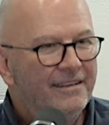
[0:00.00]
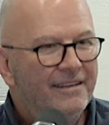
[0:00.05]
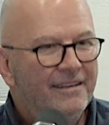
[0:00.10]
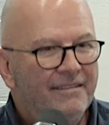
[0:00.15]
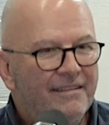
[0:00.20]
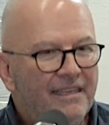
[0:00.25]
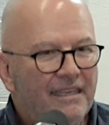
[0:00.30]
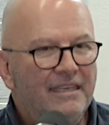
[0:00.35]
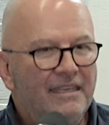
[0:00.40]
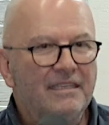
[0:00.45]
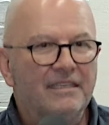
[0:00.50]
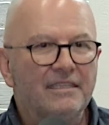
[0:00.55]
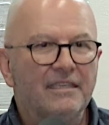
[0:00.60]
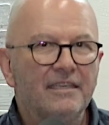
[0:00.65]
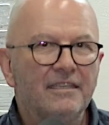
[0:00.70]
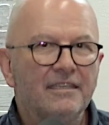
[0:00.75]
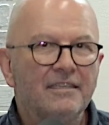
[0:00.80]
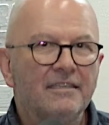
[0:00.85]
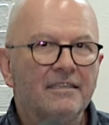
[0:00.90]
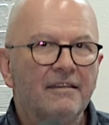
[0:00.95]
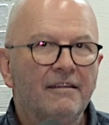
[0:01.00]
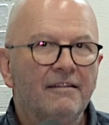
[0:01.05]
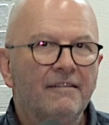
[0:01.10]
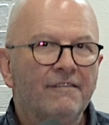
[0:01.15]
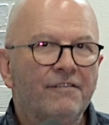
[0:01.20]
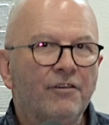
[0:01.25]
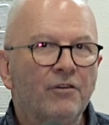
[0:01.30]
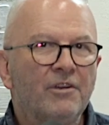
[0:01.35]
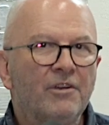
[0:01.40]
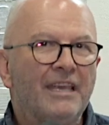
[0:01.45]
And then he says,
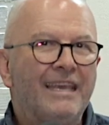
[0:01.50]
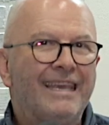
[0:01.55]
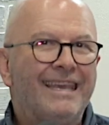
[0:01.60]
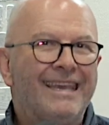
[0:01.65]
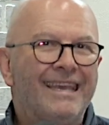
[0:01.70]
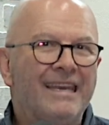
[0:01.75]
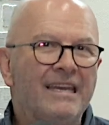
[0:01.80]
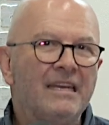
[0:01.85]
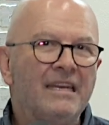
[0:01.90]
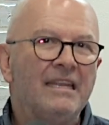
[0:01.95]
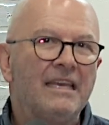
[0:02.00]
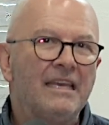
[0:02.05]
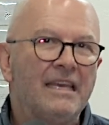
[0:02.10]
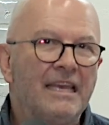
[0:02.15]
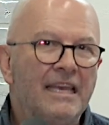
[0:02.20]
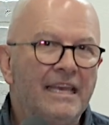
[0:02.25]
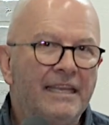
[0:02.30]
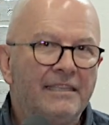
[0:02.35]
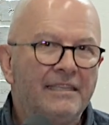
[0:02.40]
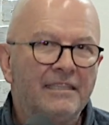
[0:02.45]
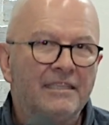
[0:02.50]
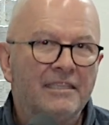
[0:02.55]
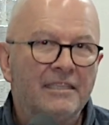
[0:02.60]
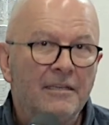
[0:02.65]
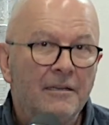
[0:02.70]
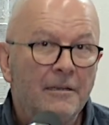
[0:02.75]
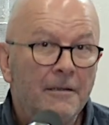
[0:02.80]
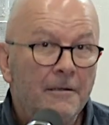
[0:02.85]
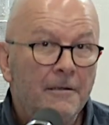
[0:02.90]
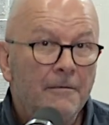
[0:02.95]
for in its
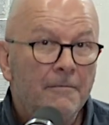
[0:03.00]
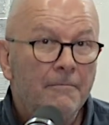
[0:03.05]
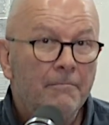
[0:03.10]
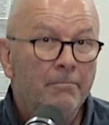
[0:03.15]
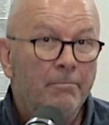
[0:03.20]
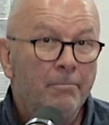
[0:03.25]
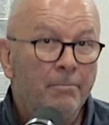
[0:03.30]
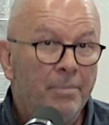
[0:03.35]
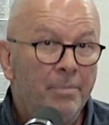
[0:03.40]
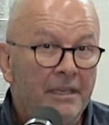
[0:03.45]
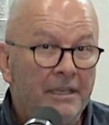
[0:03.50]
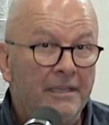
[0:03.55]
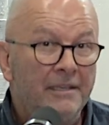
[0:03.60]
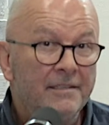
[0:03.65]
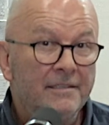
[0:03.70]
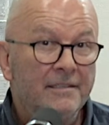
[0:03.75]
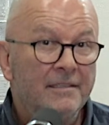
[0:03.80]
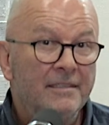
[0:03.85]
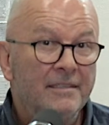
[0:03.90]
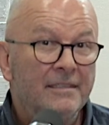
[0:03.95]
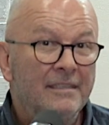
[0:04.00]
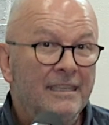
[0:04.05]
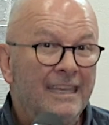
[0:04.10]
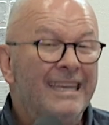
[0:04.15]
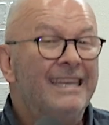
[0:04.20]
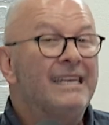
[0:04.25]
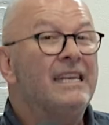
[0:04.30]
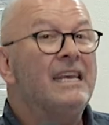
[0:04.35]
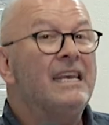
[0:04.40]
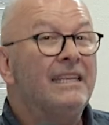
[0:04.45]
peace,
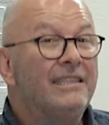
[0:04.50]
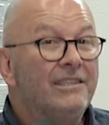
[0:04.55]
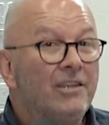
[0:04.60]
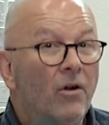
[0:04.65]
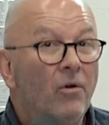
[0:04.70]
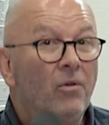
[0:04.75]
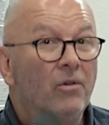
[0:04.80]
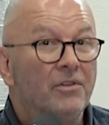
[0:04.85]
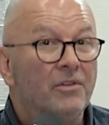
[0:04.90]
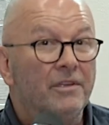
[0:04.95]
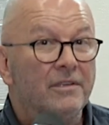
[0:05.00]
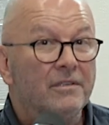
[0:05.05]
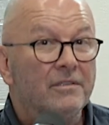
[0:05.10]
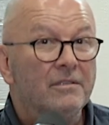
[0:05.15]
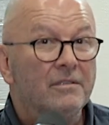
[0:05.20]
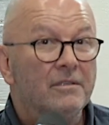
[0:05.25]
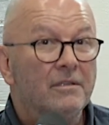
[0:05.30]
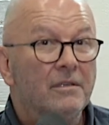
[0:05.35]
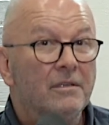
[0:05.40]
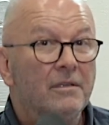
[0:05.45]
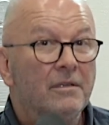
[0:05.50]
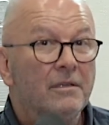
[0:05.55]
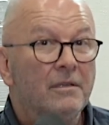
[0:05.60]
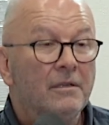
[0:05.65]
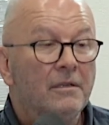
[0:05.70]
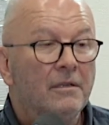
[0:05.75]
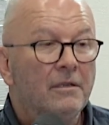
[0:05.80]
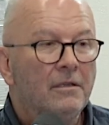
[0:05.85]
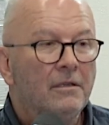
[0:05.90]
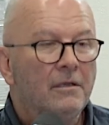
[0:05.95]
in its wholeness,
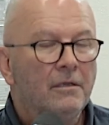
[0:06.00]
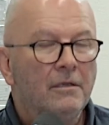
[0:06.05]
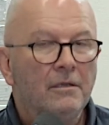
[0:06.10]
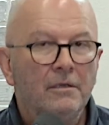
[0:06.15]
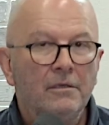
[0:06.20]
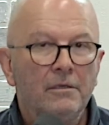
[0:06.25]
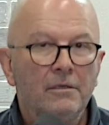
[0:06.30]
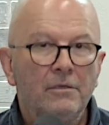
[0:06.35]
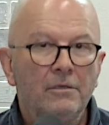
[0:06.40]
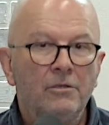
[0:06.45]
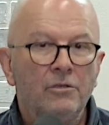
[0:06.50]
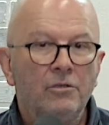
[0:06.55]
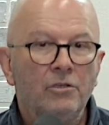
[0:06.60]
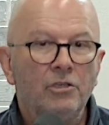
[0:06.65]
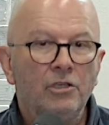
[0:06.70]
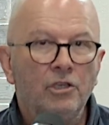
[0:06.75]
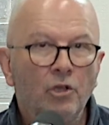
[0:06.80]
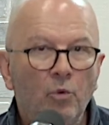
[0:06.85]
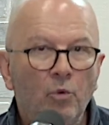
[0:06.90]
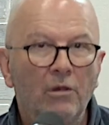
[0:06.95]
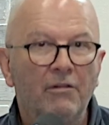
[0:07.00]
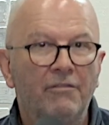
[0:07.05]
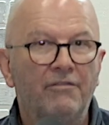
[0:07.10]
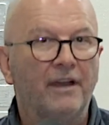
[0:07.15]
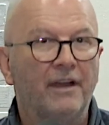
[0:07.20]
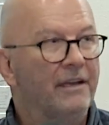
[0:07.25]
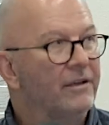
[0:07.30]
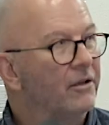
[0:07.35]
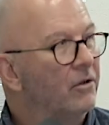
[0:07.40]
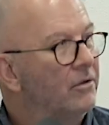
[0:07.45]
you will
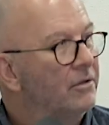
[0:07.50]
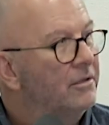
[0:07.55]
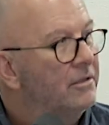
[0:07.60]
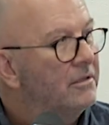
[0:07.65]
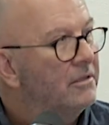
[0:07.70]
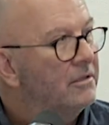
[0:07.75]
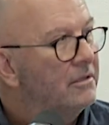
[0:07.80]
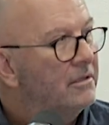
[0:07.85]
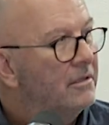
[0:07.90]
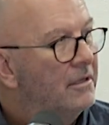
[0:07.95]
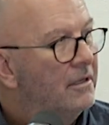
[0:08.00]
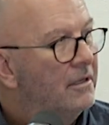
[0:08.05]
find wholeness.